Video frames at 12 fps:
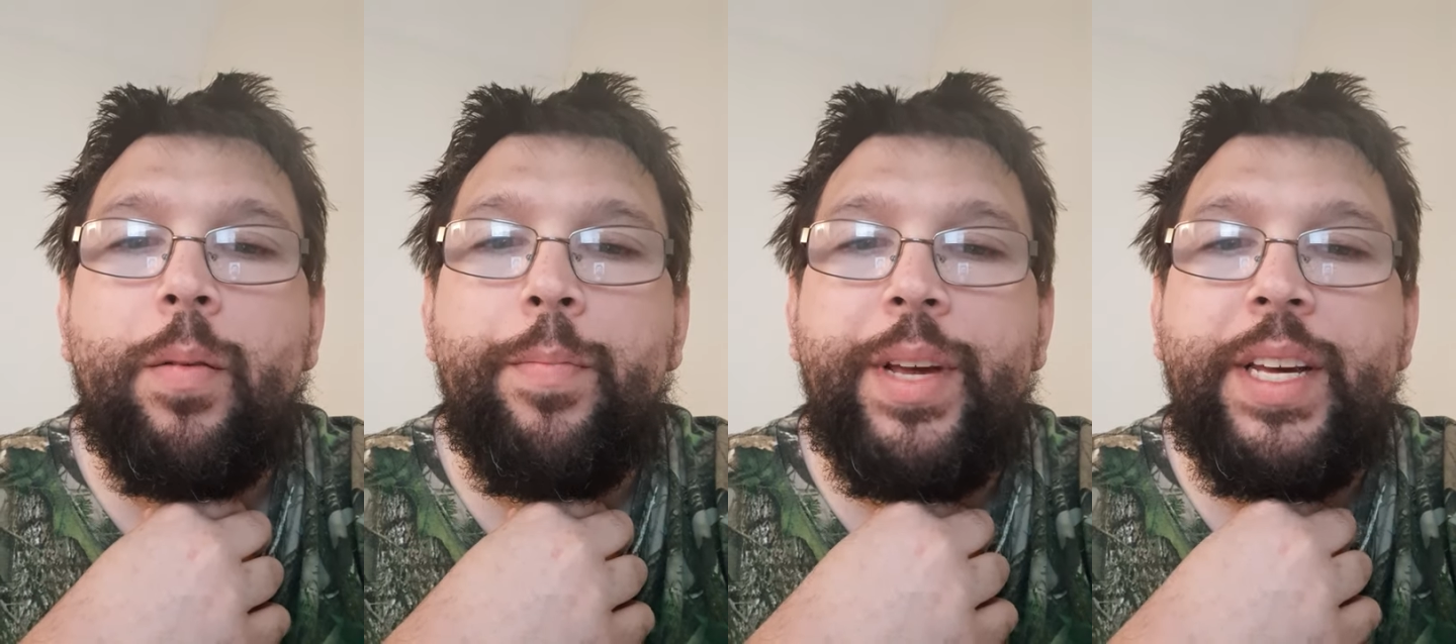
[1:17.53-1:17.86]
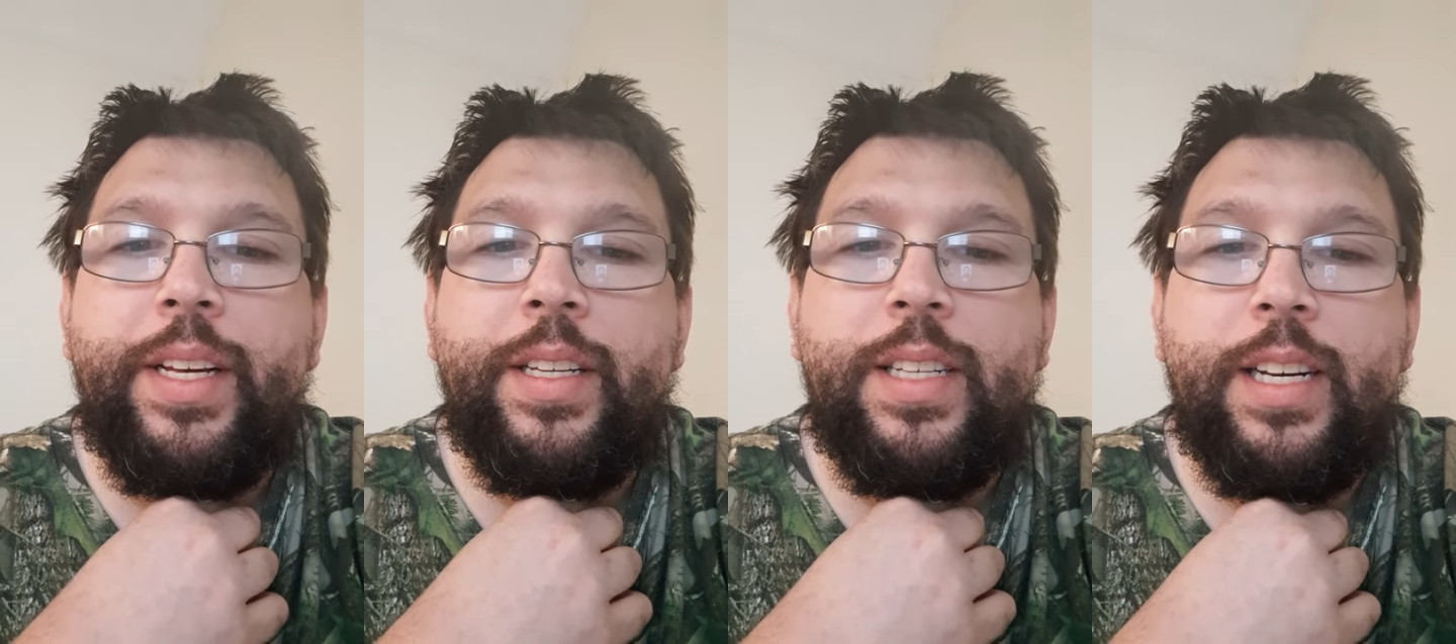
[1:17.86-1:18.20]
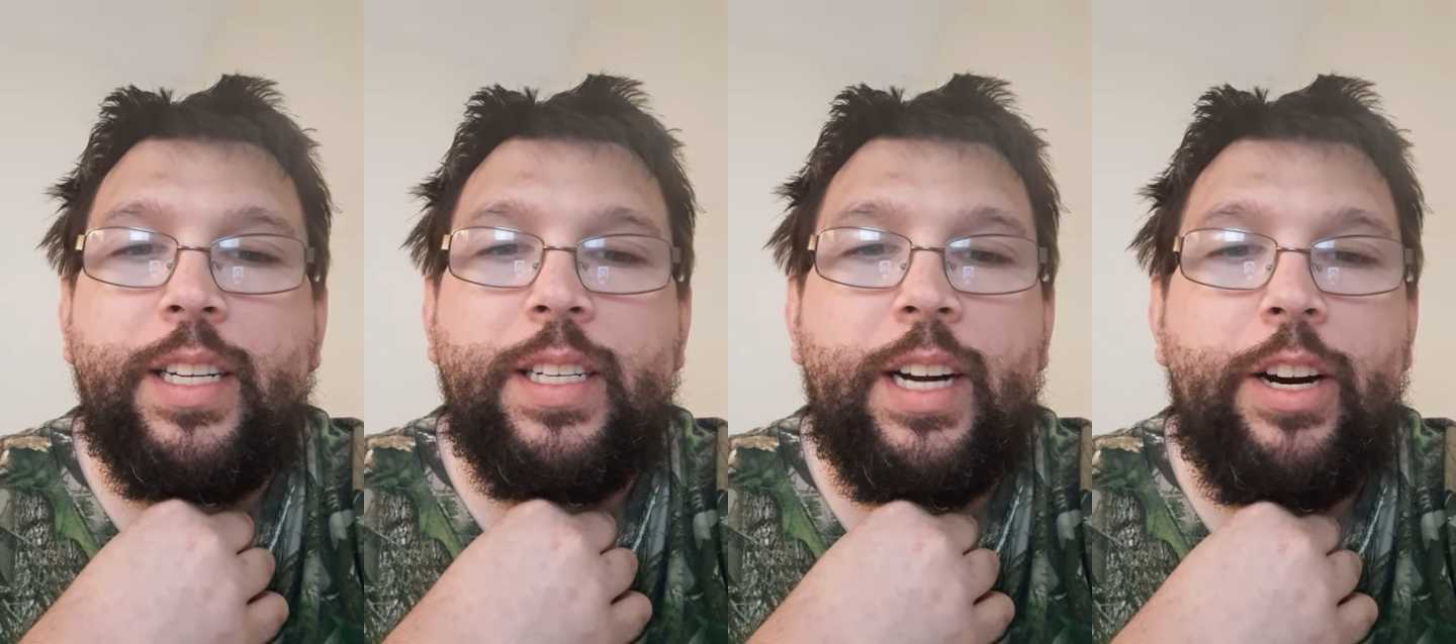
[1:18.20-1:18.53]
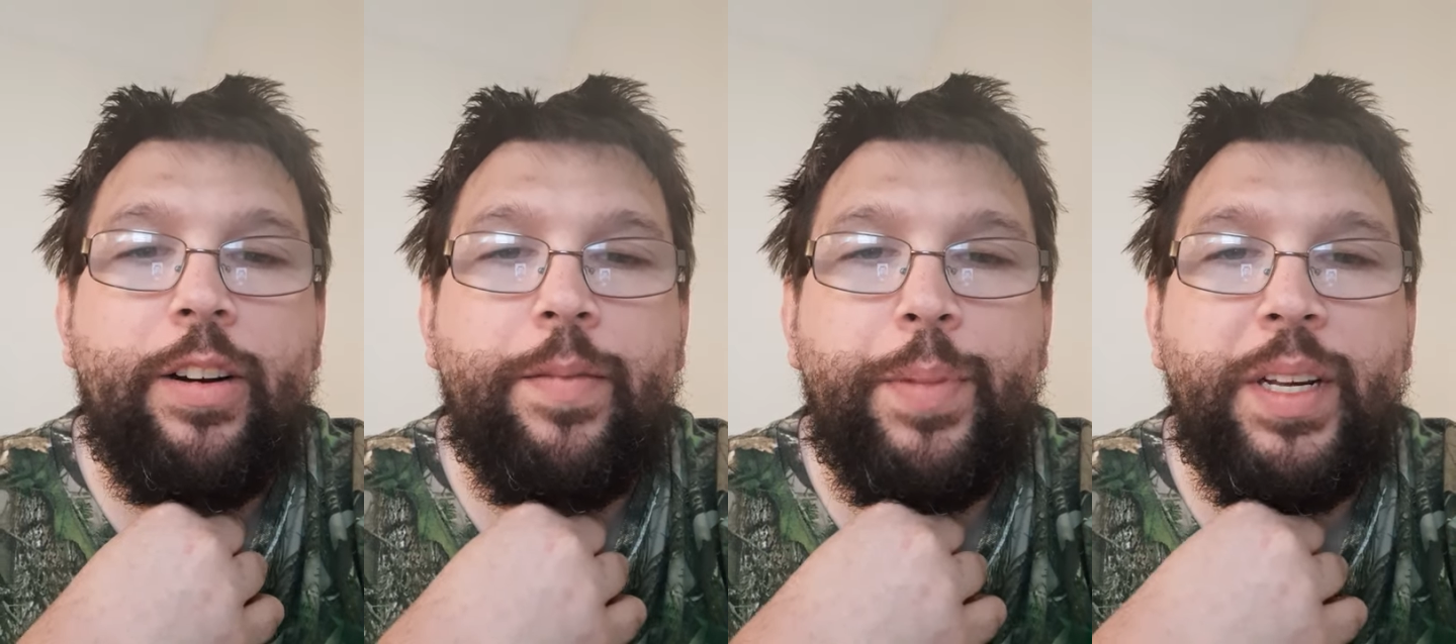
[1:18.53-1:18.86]
being sick and
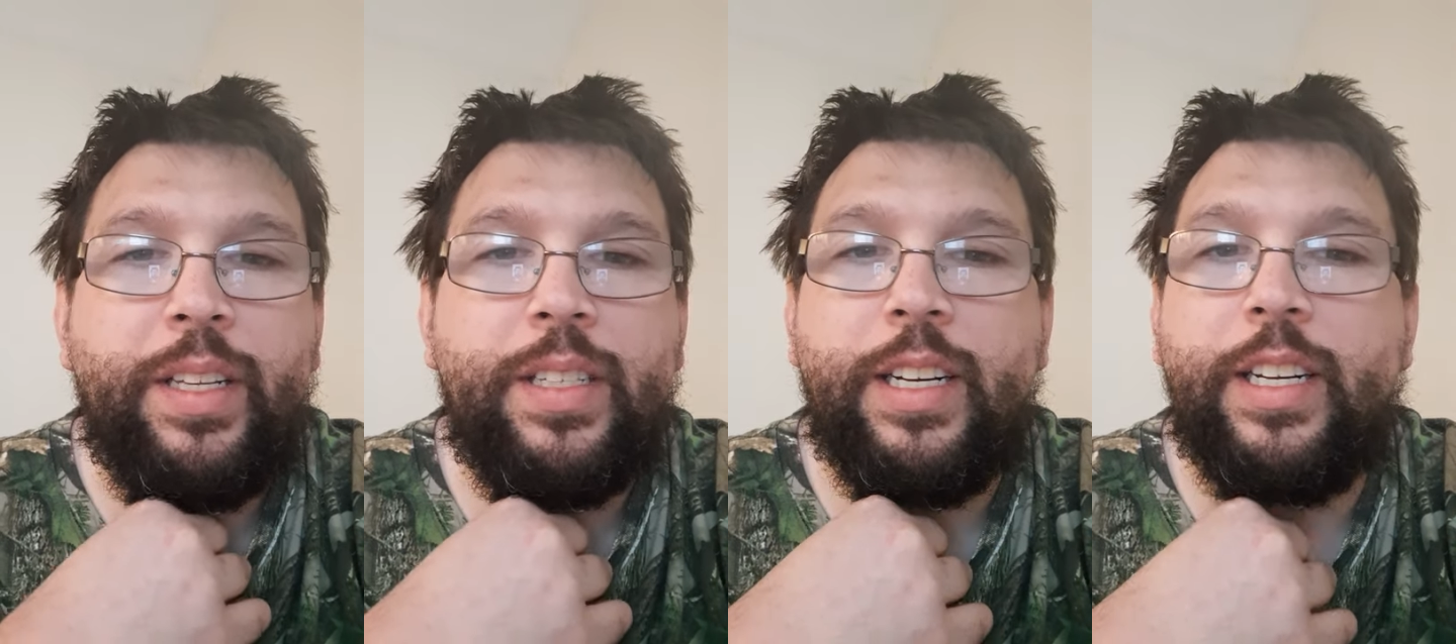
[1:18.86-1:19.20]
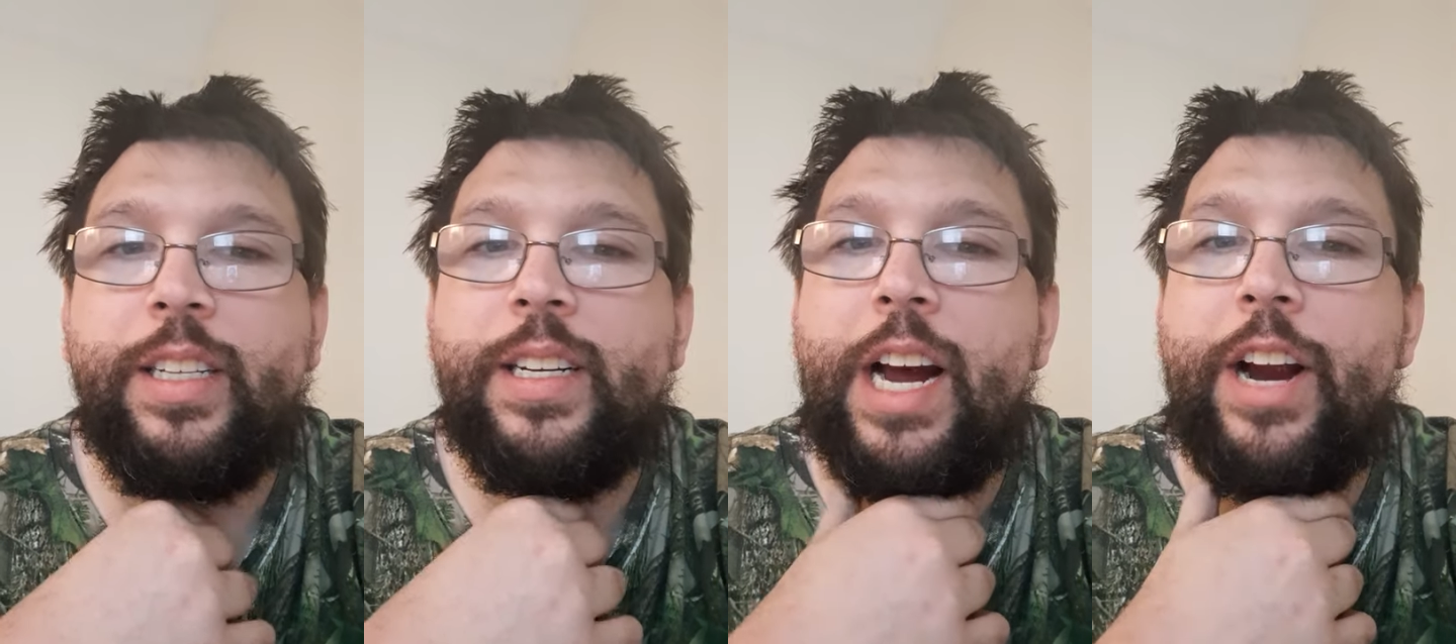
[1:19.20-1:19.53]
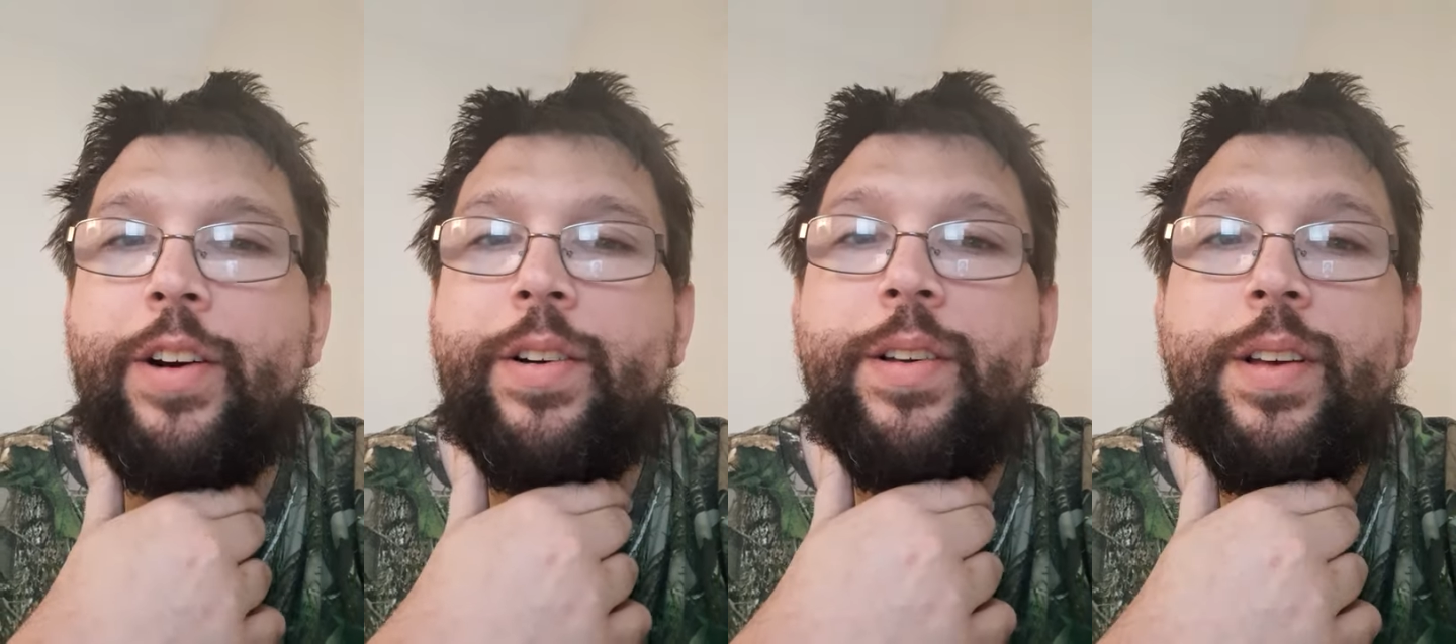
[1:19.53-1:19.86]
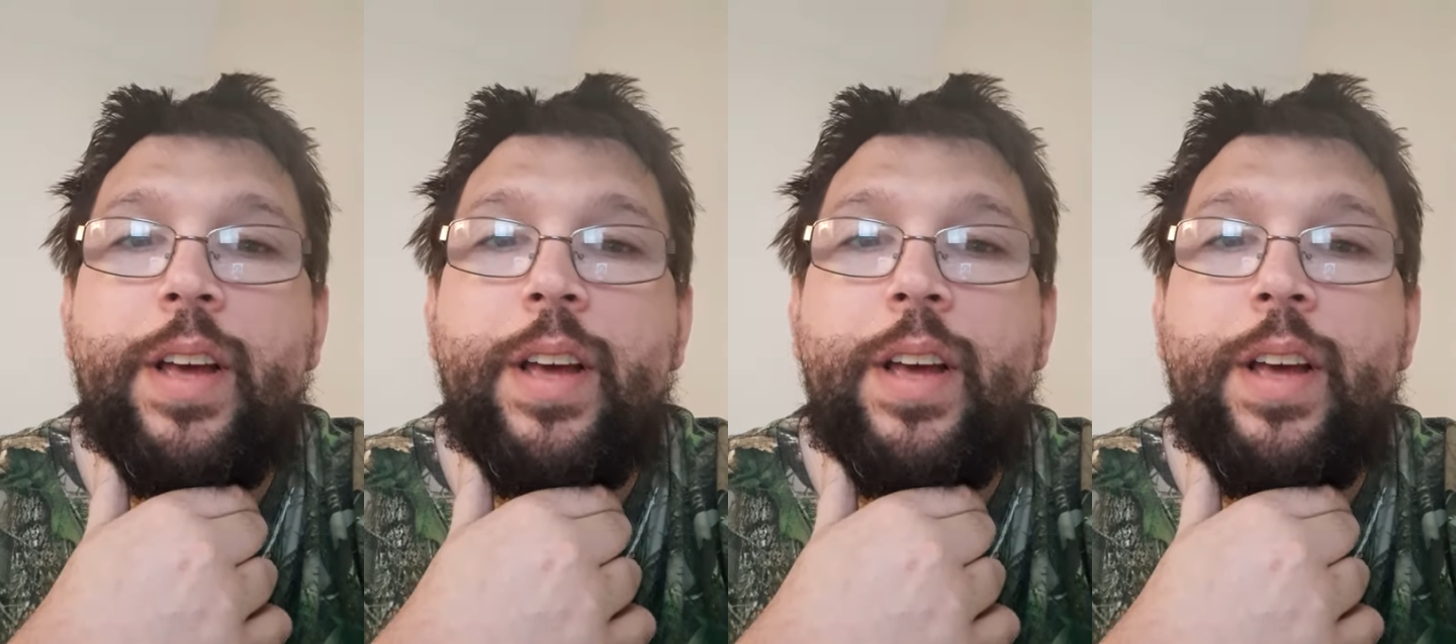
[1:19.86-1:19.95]
tired of being sick and tired.